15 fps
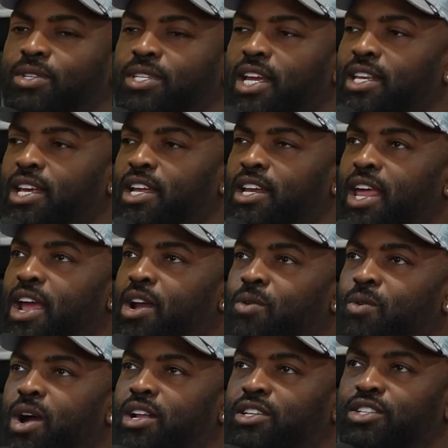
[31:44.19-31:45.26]
don't say nothing.
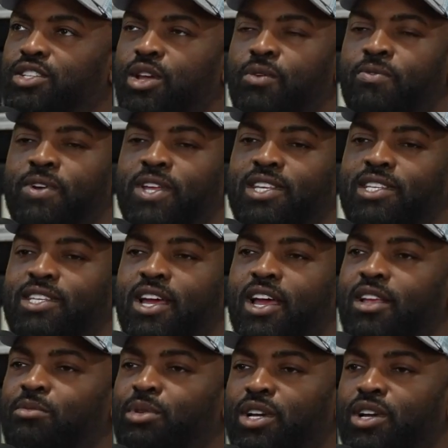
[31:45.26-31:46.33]
Aaron Rodgers throw 50
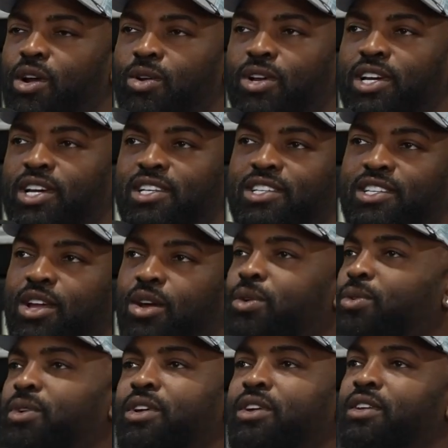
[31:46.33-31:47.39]
times, but Kirk Cousins
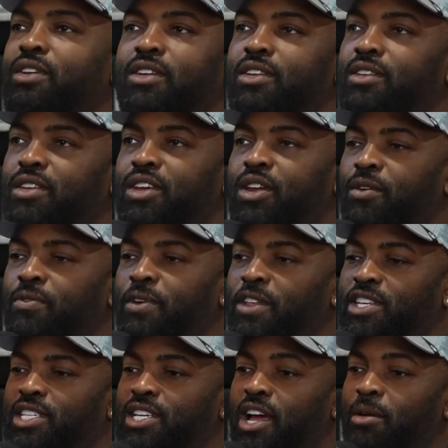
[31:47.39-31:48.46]
throw
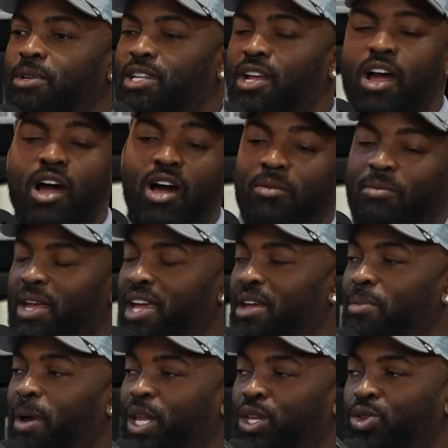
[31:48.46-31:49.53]
50 times. It's, oh man, he
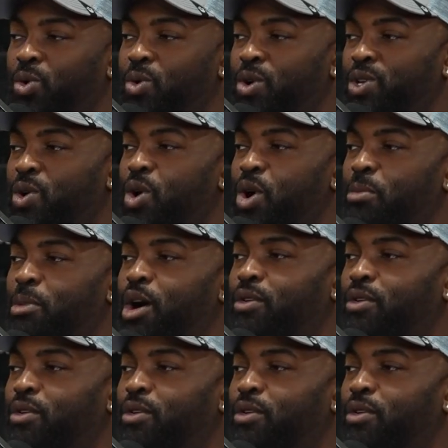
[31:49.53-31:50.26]
about to throw his arm off.